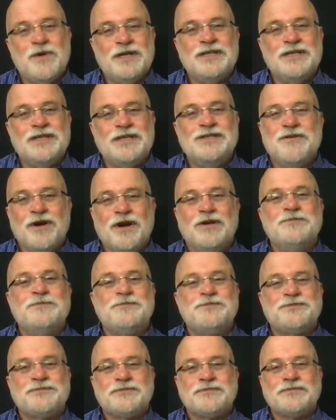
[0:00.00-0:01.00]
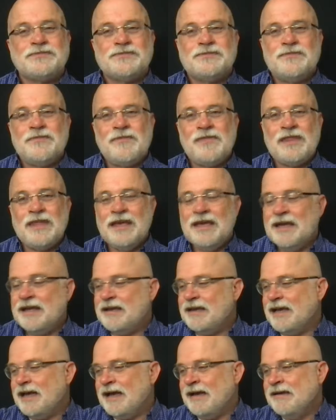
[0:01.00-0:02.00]
on what is grown.
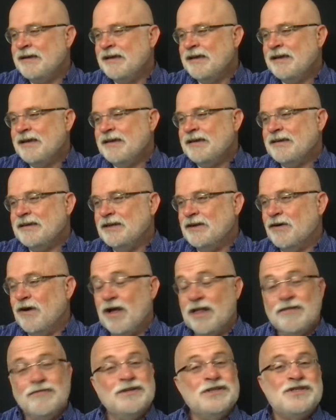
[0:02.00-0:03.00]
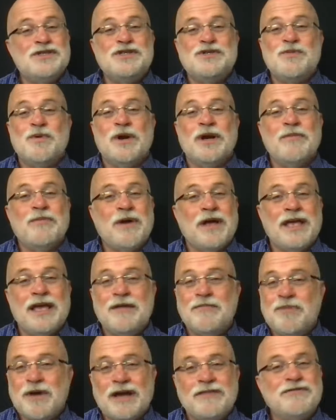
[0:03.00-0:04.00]
And all of us this morning probably
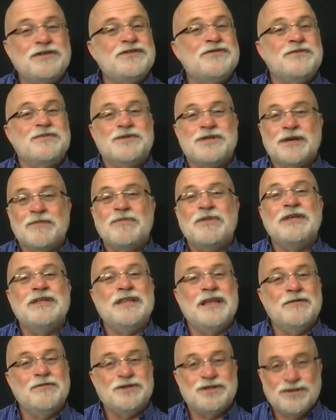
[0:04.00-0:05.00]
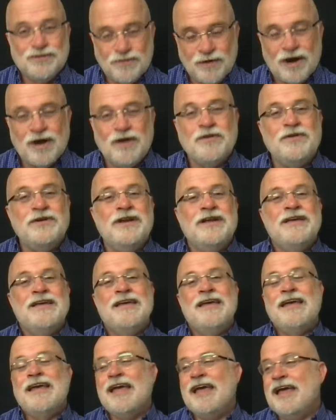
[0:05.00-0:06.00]
had breakfast from something that was grown,
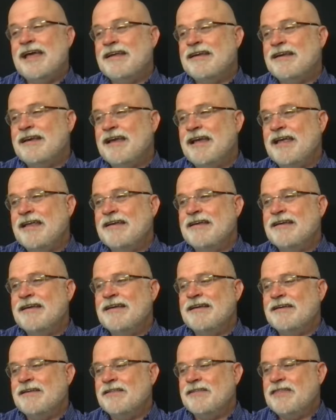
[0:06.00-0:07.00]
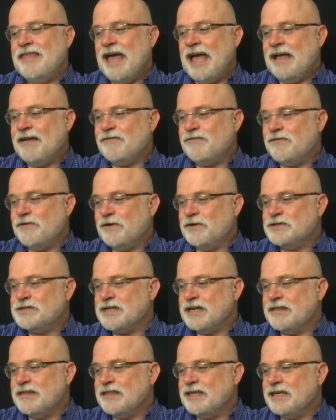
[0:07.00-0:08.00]
and that,
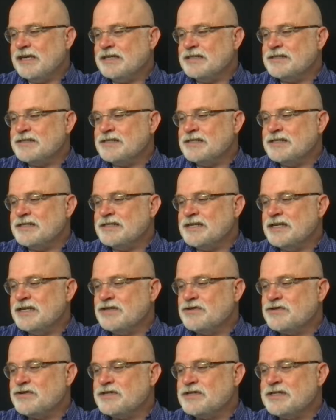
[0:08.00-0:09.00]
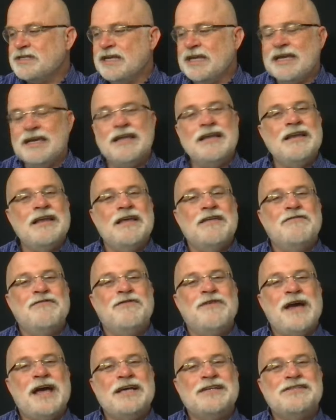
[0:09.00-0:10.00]
folks, I think is interesting and
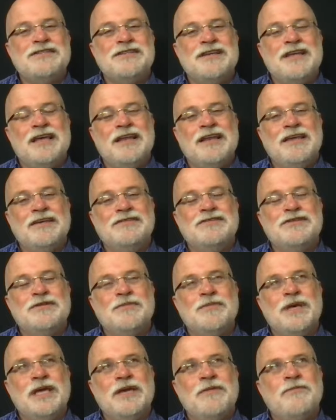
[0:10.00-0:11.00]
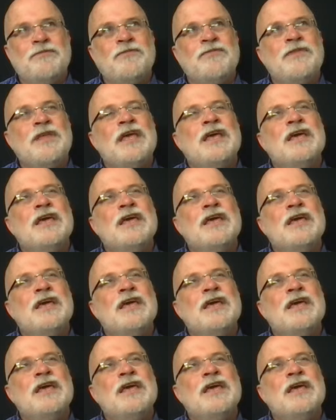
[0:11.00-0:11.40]
fascinating to me.